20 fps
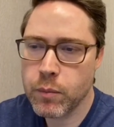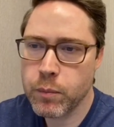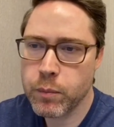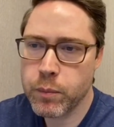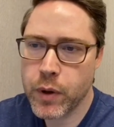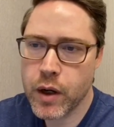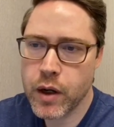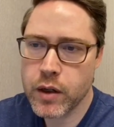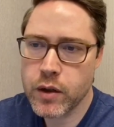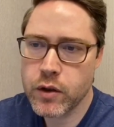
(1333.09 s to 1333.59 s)

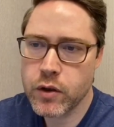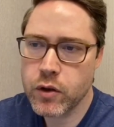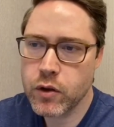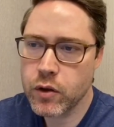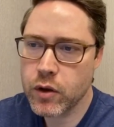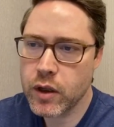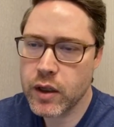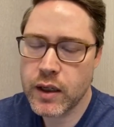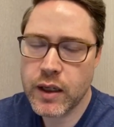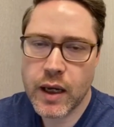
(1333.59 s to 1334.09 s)
but you're
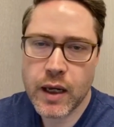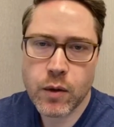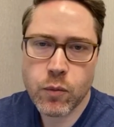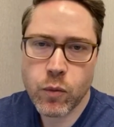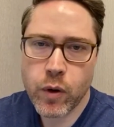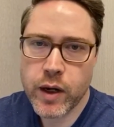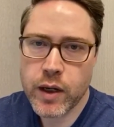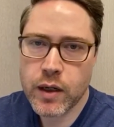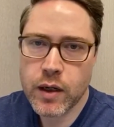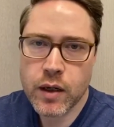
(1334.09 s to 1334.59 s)
going to gain
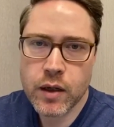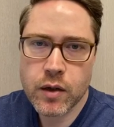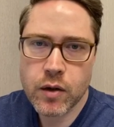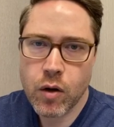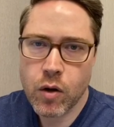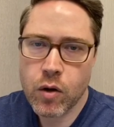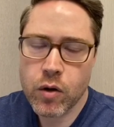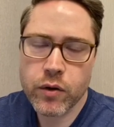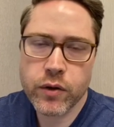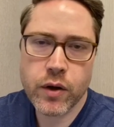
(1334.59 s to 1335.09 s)
weight in all